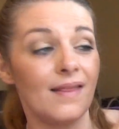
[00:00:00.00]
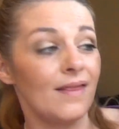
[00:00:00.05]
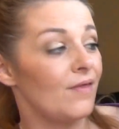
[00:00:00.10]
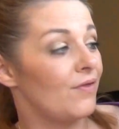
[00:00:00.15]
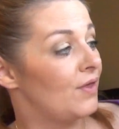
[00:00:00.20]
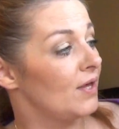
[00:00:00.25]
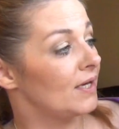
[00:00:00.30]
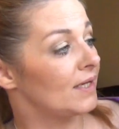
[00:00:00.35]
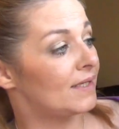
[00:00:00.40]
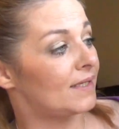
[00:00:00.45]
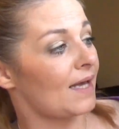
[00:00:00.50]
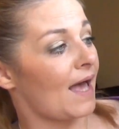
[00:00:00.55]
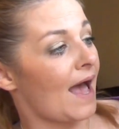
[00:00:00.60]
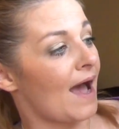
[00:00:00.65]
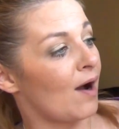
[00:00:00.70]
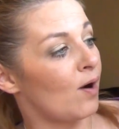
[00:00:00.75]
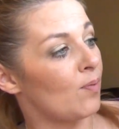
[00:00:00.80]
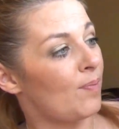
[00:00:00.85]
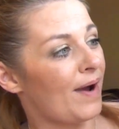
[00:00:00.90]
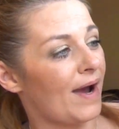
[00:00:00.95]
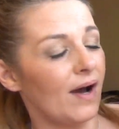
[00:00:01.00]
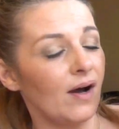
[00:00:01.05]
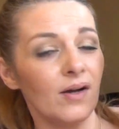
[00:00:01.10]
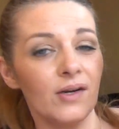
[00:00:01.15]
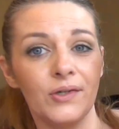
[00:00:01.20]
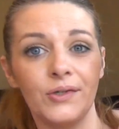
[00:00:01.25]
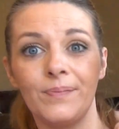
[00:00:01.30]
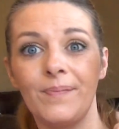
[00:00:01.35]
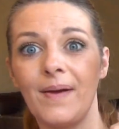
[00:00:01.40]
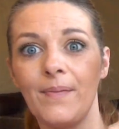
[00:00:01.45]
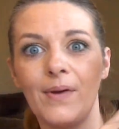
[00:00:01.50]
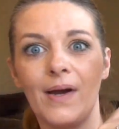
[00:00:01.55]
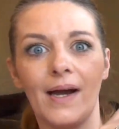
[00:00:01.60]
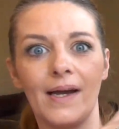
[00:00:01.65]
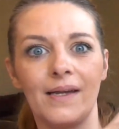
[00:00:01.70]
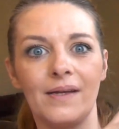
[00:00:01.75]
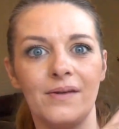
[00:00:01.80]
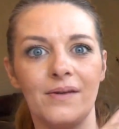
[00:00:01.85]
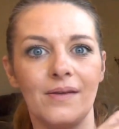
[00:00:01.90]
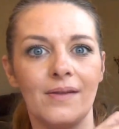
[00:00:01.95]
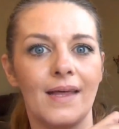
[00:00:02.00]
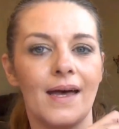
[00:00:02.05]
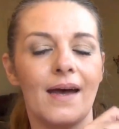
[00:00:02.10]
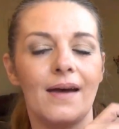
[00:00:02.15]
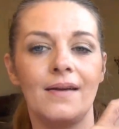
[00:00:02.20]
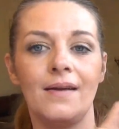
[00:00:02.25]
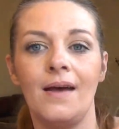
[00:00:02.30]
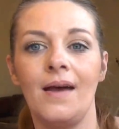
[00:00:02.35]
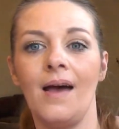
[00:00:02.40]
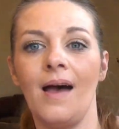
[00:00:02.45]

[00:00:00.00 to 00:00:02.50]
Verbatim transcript: this owl pouch, maybe I can do that.